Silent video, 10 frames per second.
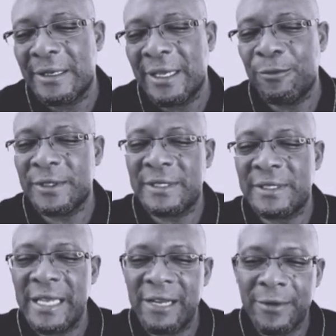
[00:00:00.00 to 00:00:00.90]
It was
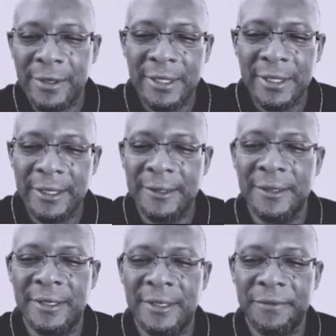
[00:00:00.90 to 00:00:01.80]
there all
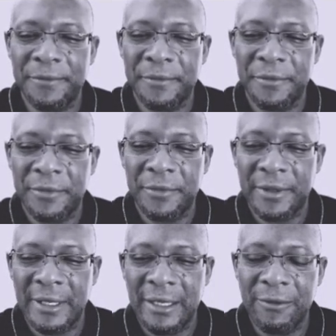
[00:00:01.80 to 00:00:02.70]
along.
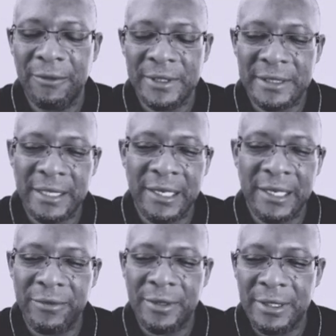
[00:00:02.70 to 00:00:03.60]
It was
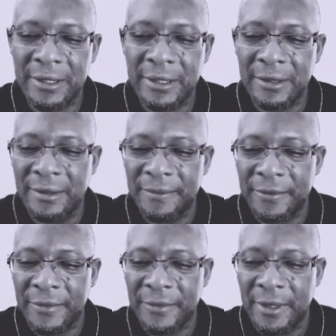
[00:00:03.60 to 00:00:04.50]
there all along.
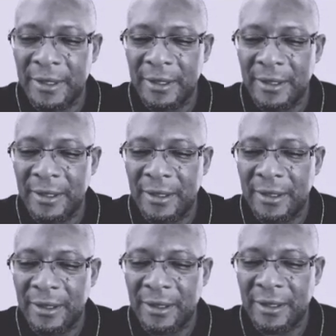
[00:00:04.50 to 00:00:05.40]

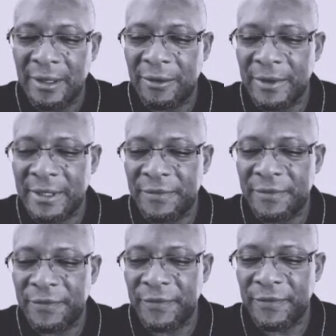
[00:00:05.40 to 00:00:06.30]
Oh, with the
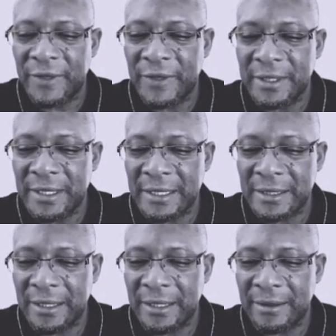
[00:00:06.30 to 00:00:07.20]

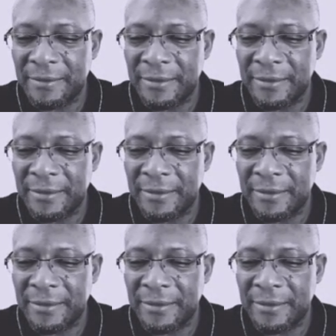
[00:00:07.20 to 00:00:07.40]
fantastic.